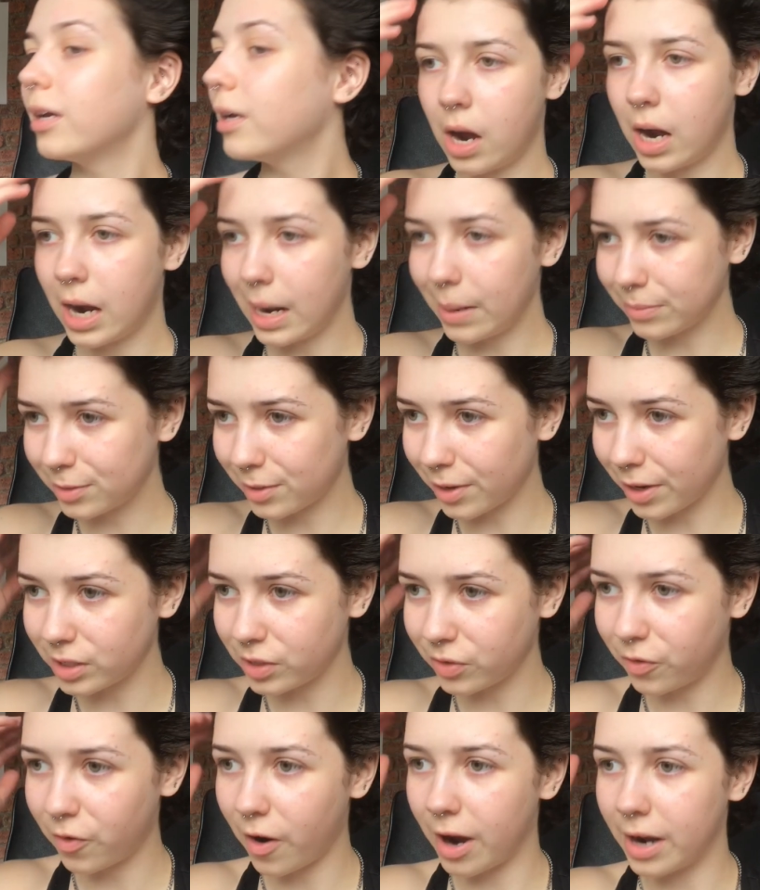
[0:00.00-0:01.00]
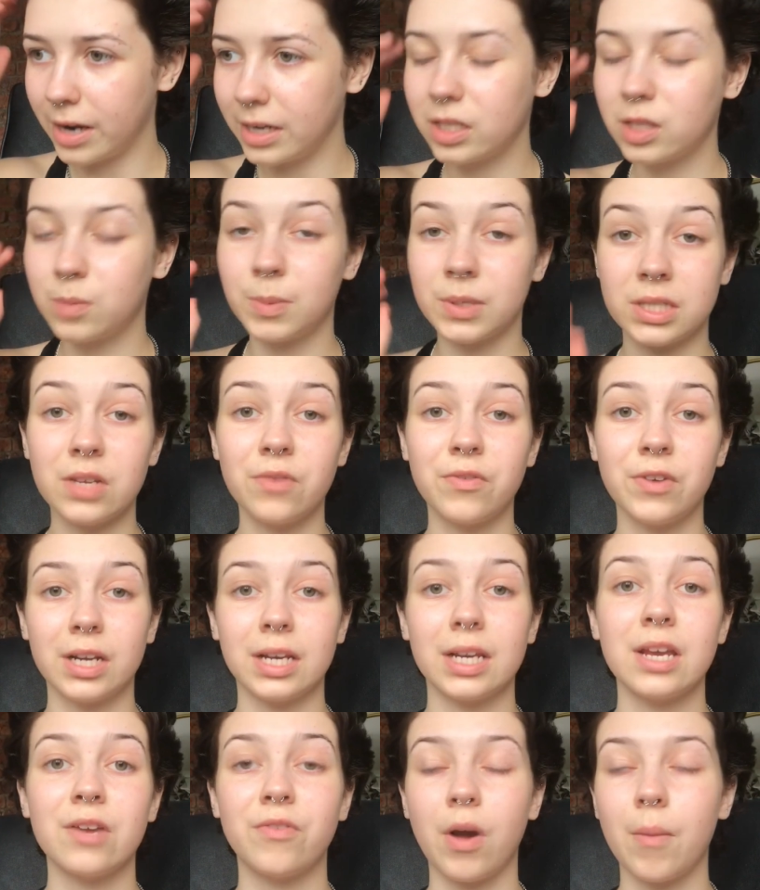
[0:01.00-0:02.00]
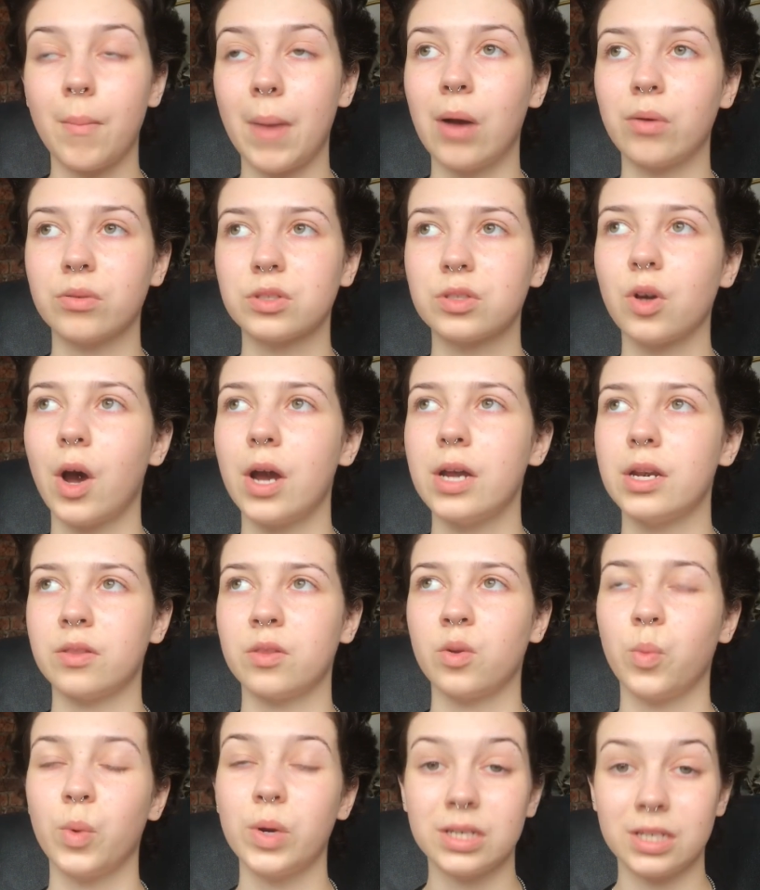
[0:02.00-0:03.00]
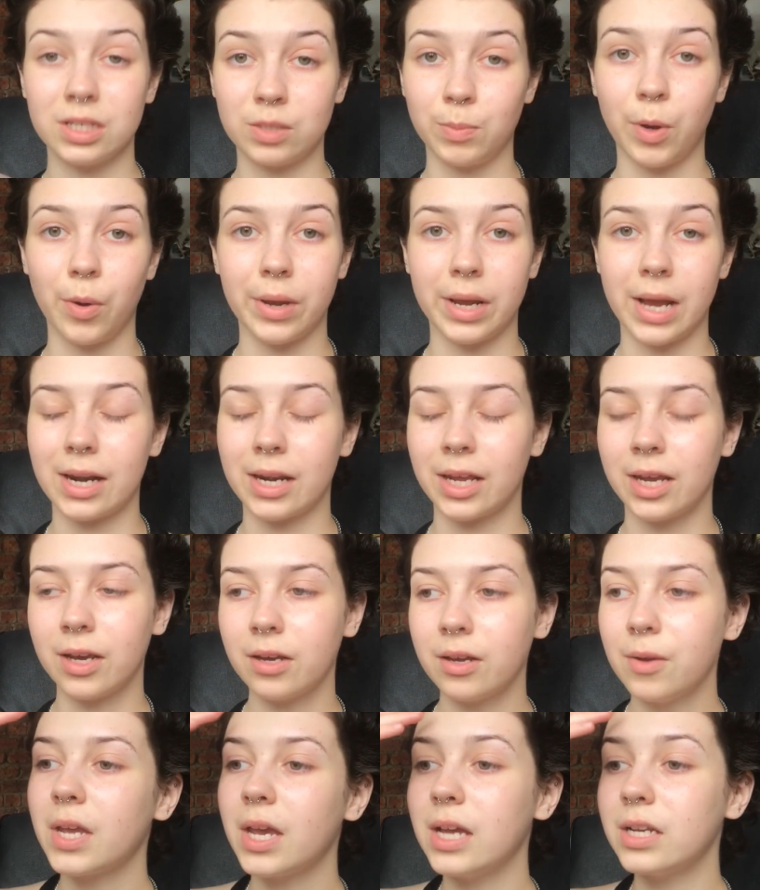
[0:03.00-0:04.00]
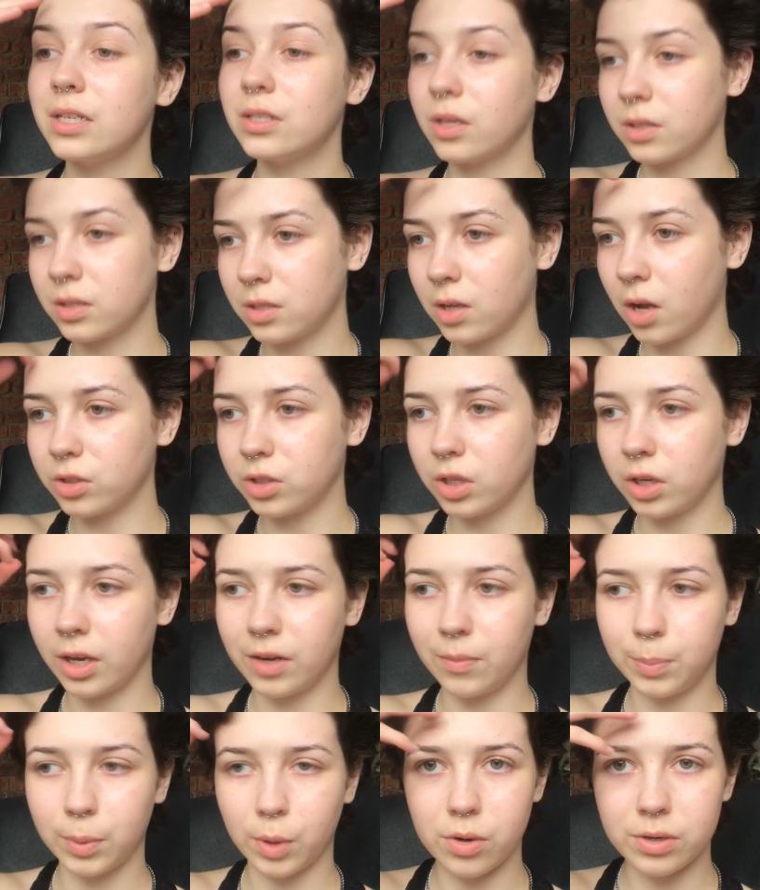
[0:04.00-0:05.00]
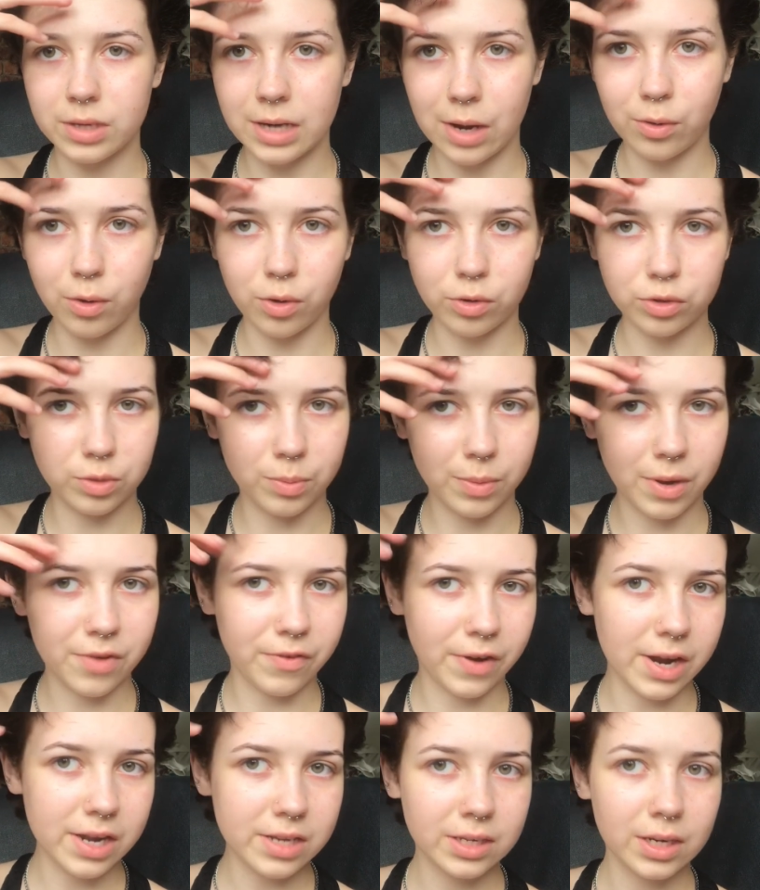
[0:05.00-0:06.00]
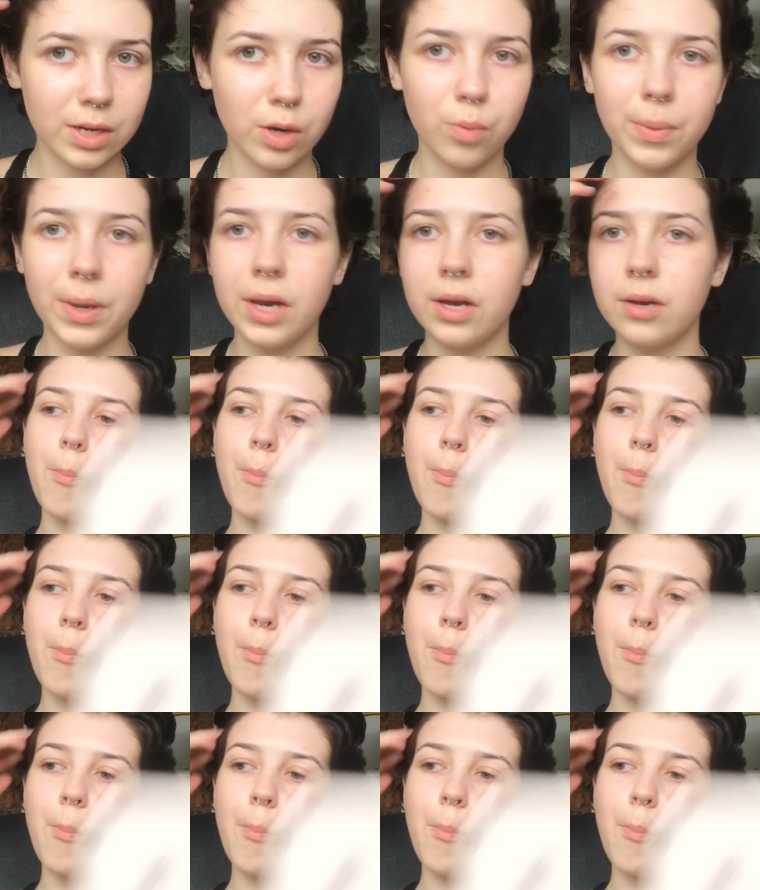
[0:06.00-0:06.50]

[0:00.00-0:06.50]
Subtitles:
I am starting to find, specifically if I'm outside and the wind is blowing at it, it does start to like blow down onto my face a little bit,